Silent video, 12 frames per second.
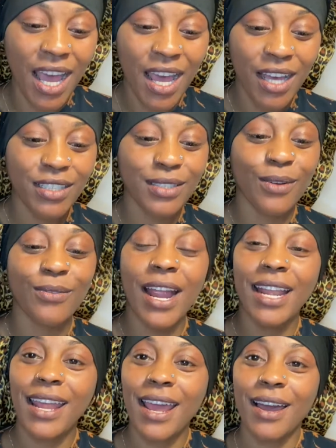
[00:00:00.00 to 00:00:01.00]
So
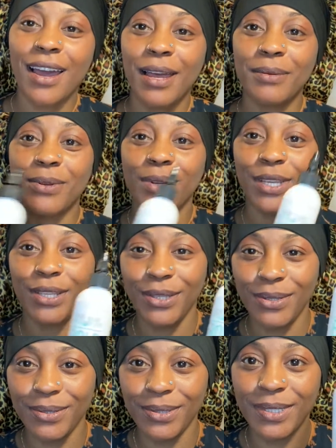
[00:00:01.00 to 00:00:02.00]
right now I'm going to
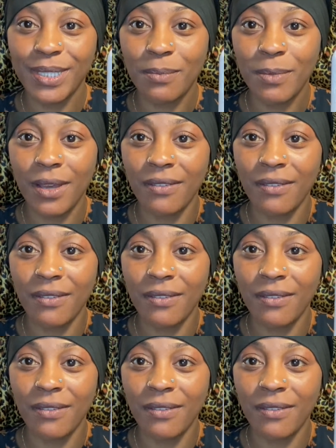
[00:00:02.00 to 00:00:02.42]
use some